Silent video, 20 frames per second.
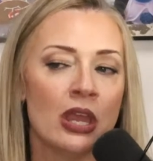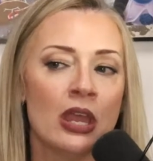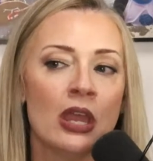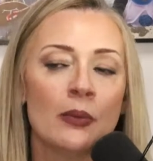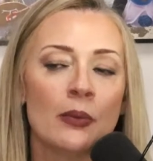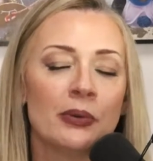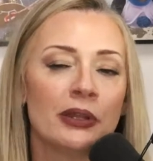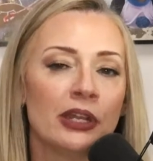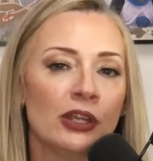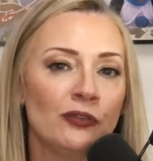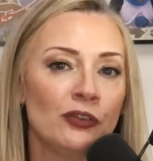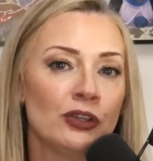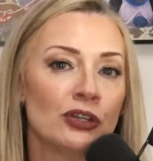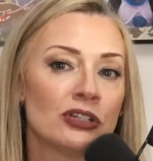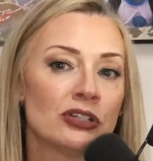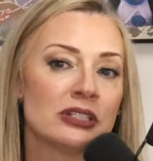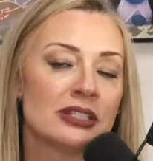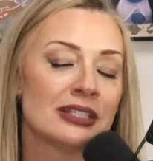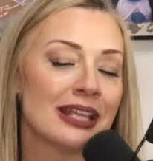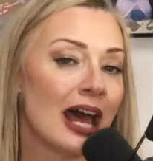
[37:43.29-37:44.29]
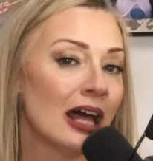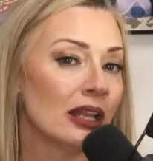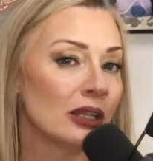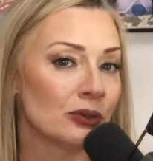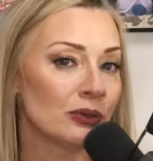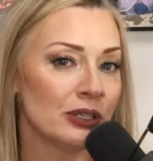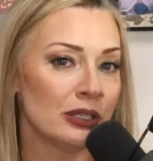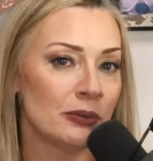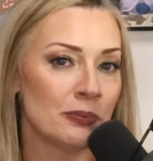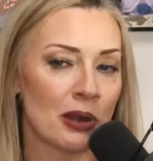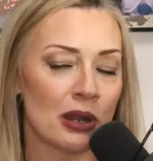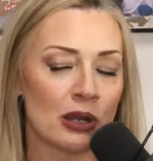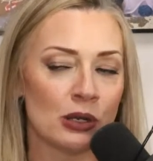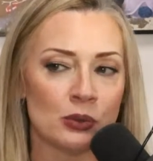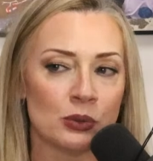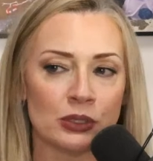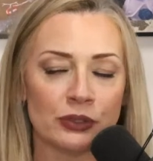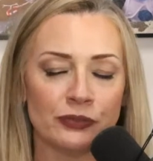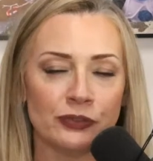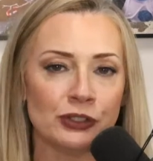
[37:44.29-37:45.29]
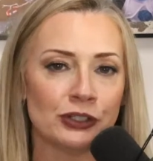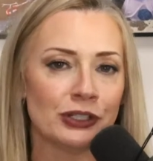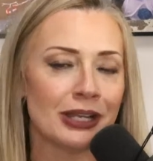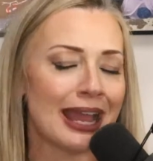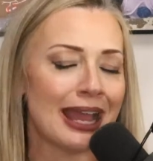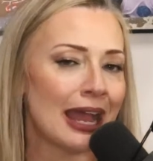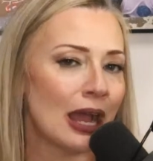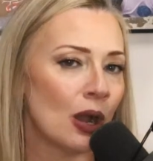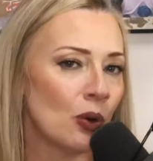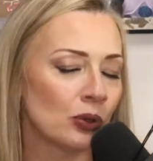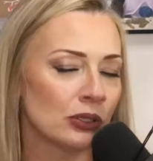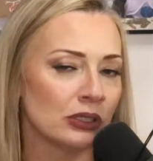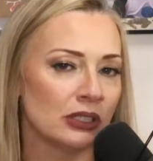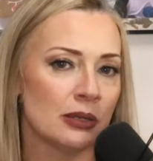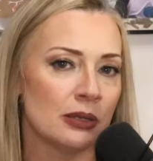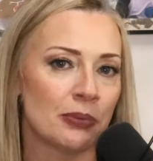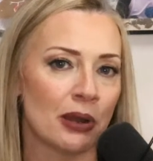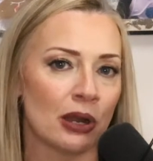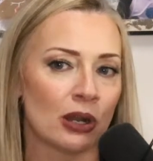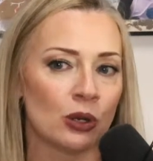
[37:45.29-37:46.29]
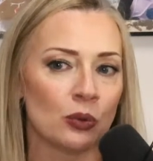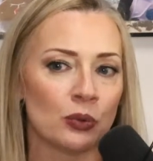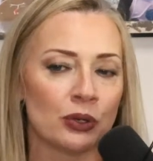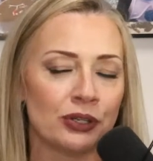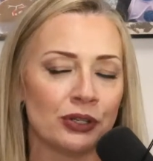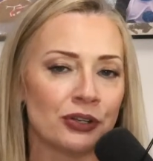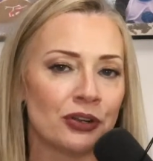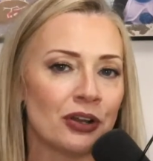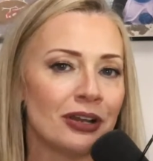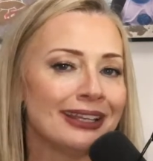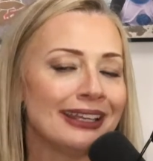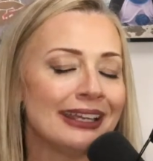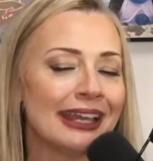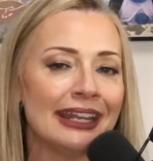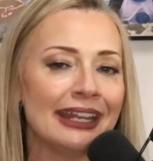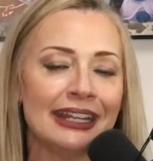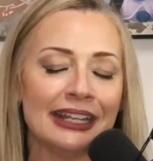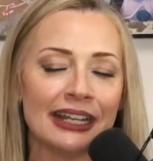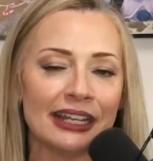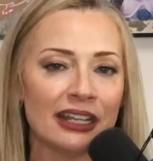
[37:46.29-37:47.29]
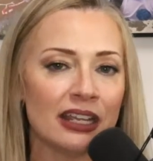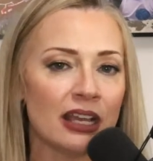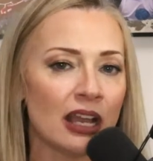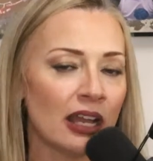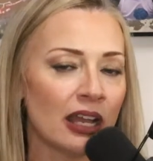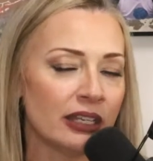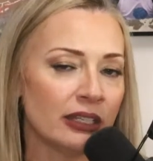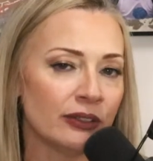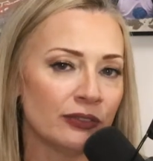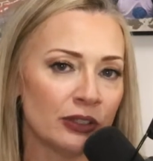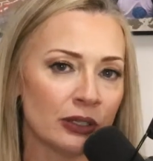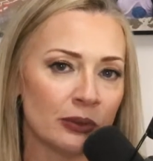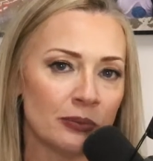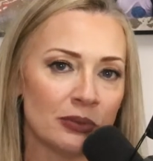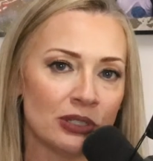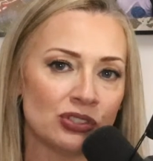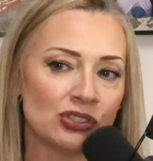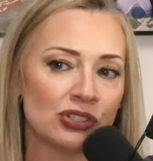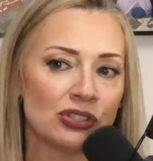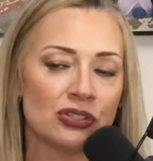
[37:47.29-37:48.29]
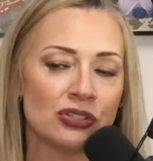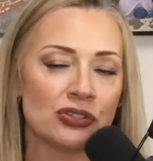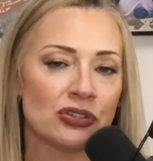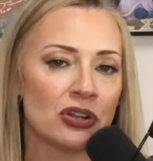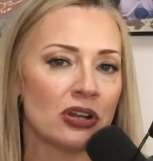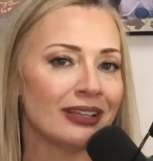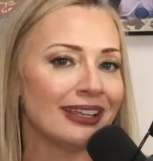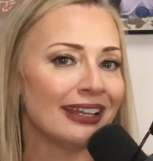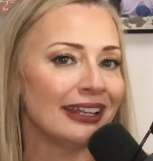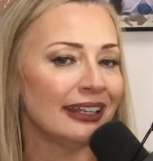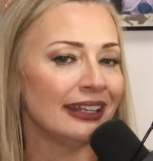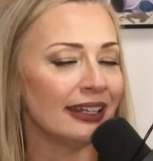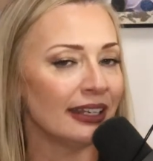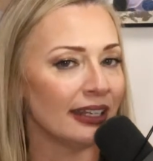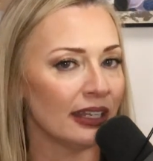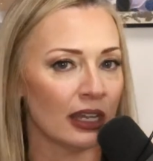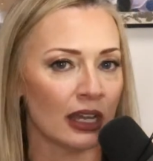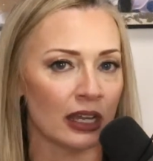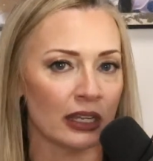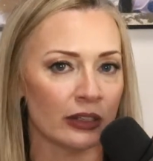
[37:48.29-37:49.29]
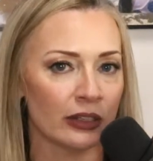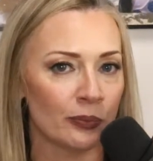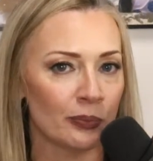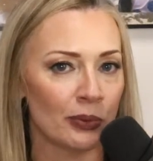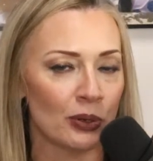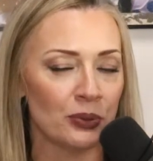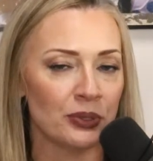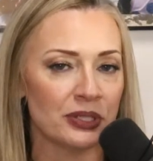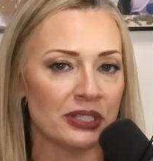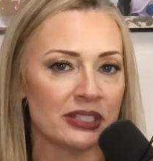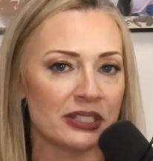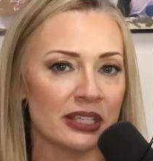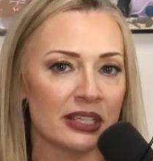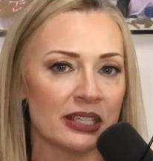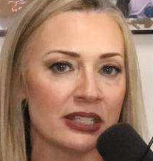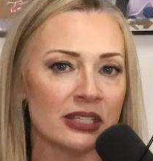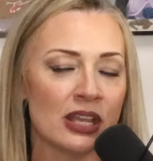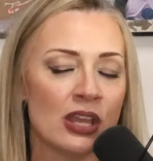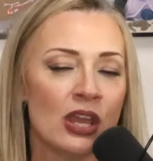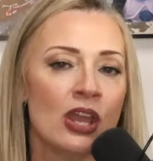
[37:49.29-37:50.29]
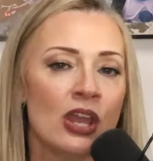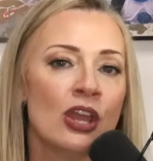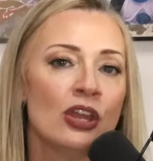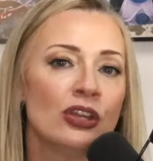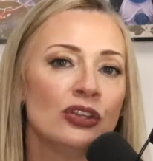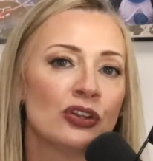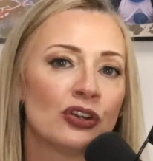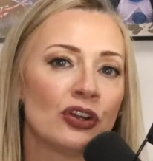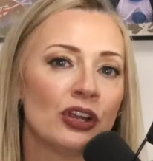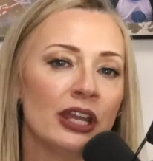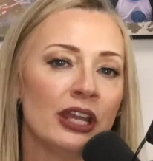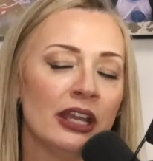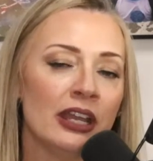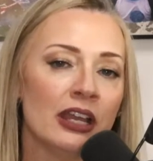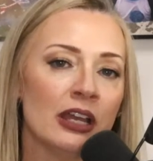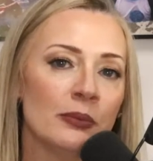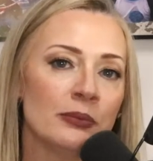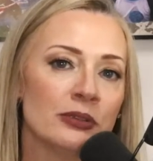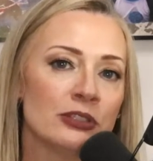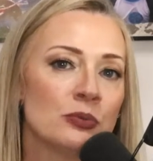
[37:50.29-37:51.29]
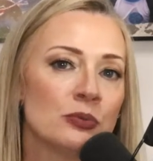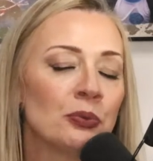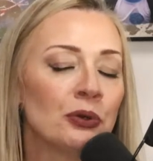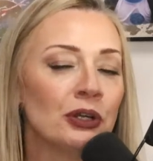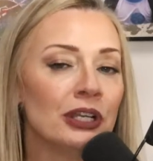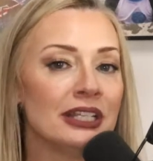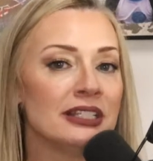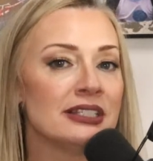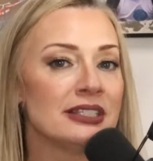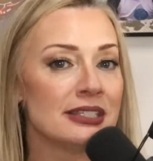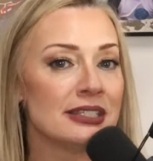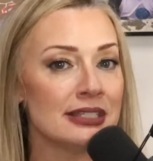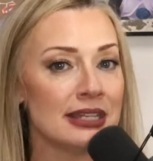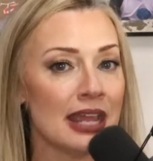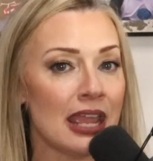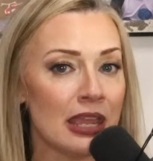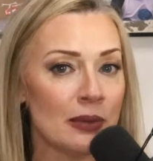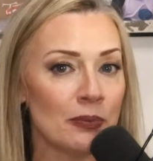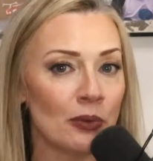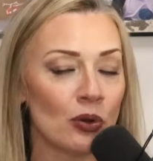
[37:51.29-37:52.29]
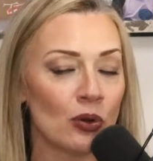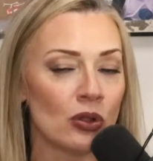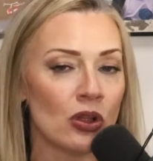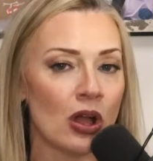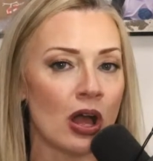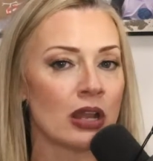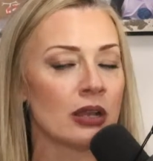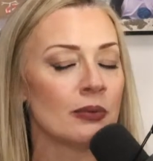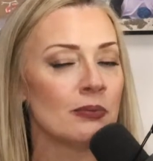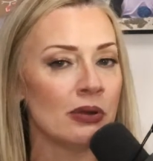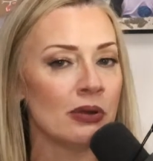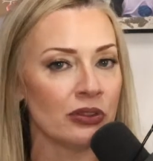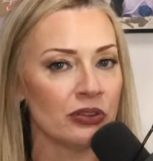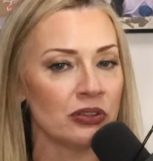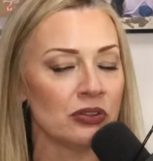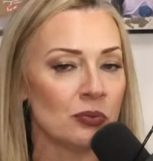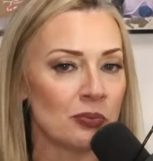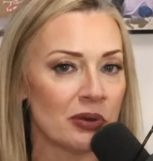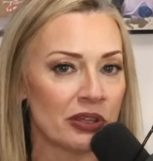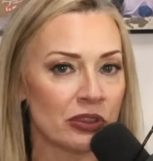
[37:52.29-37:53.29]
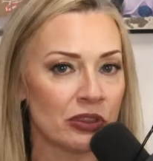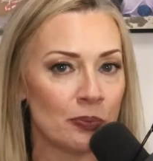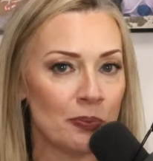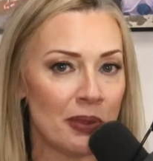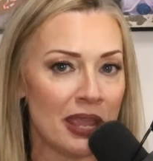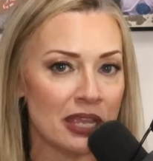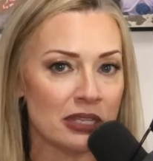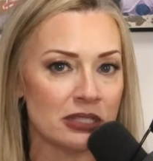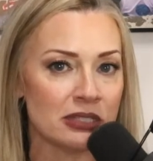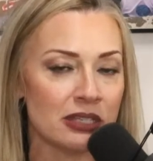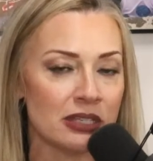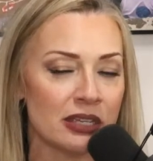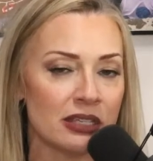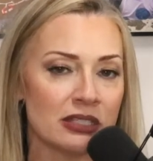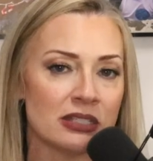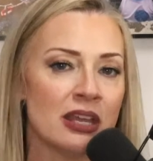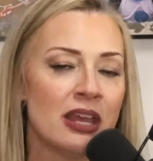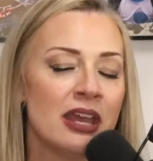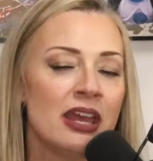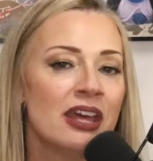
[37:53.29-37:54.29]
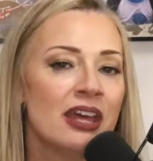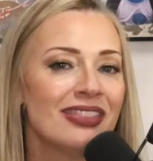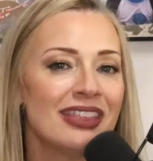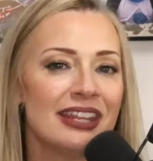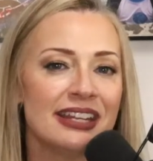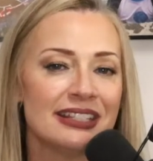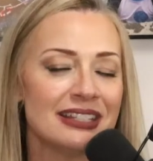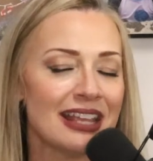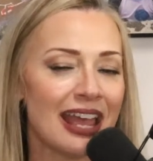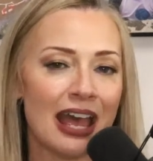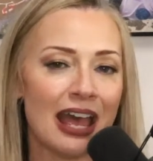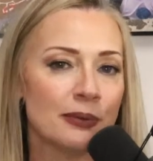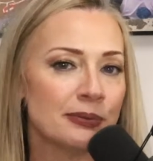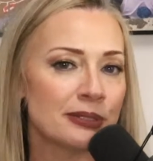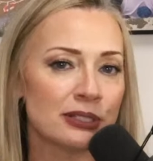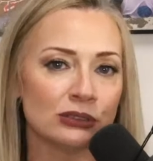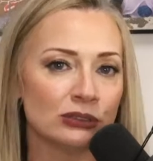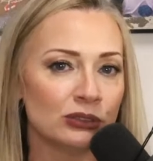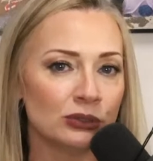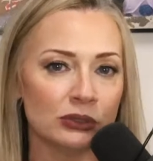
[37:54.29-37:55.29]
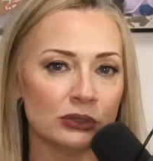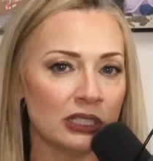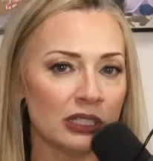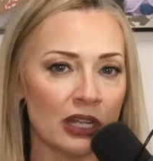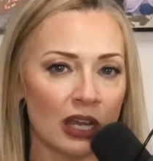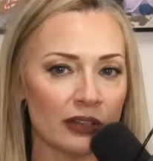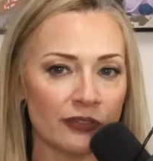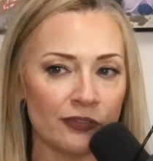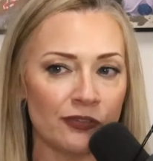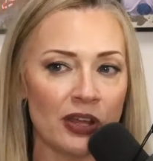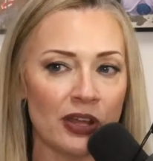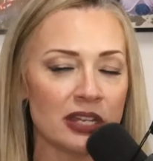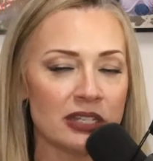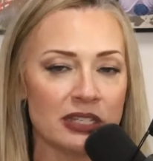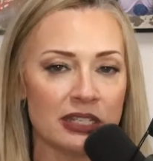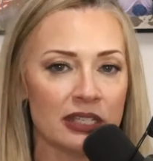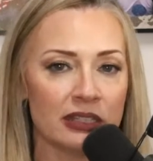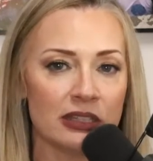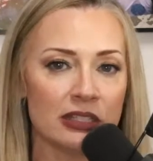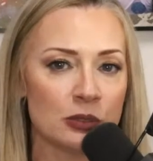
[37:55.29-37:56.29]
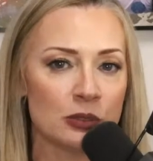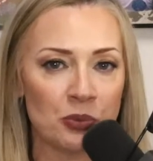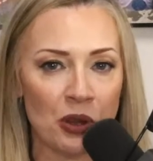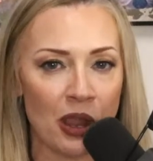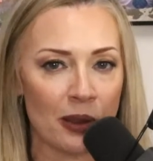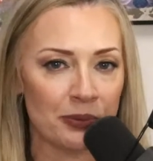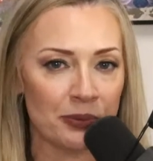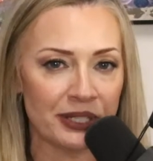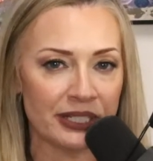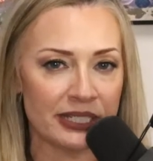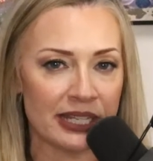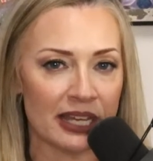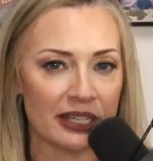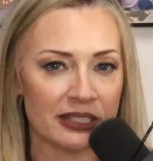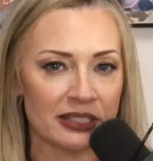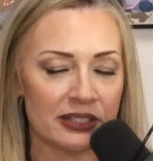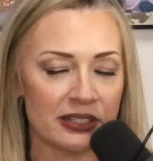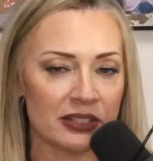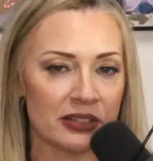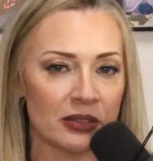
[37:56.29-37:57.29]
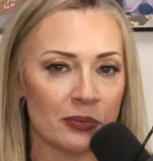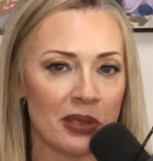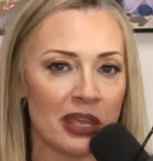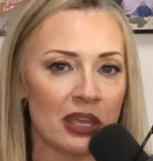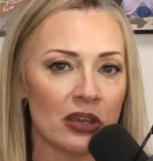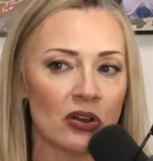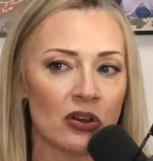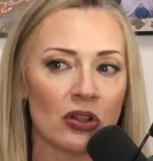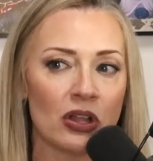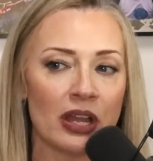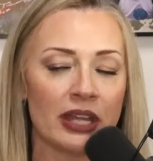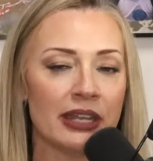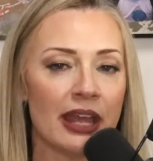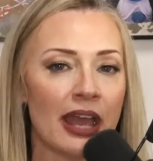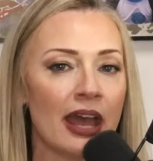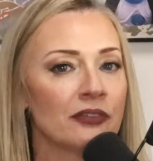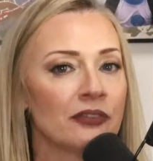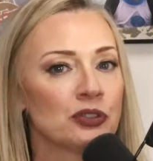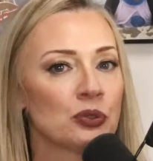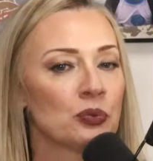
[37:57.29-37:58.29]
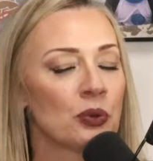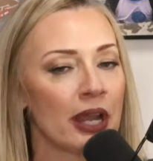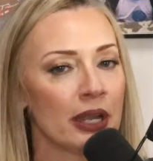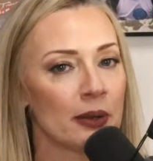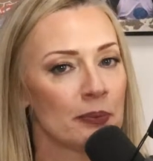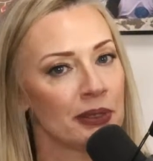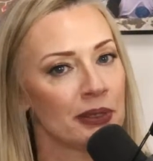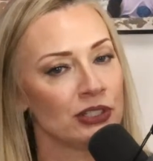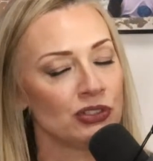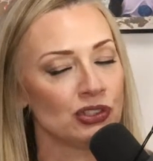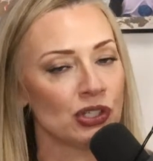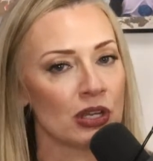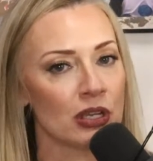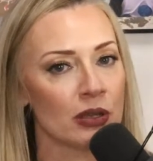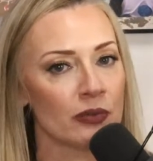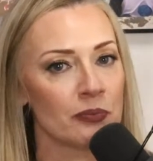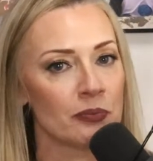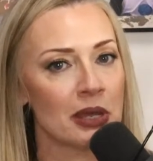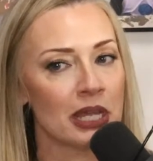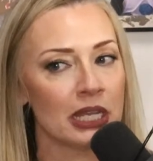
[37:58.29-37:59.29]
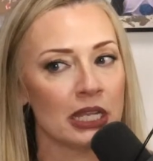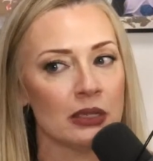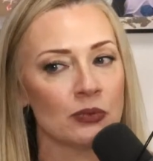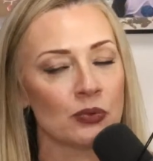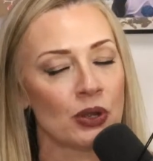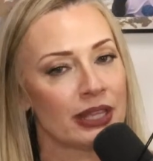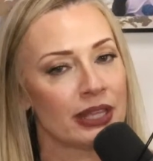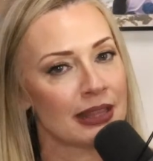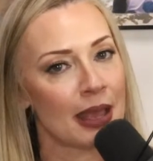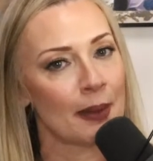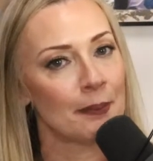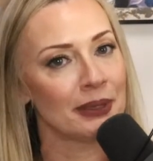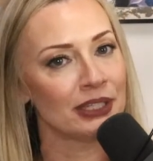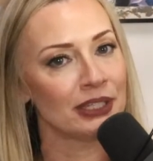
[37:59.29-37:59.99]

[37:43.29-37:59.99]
But if you're a salaried borrower, if you're an hourly borrower, you're not getting any kind of commissions, you're not getting any kind of bonuses, your income is pretty stable on a month-to-month basis, then it's absolutely not fun to get these property taxes in the mail and to have to write a big chunk of money, write that big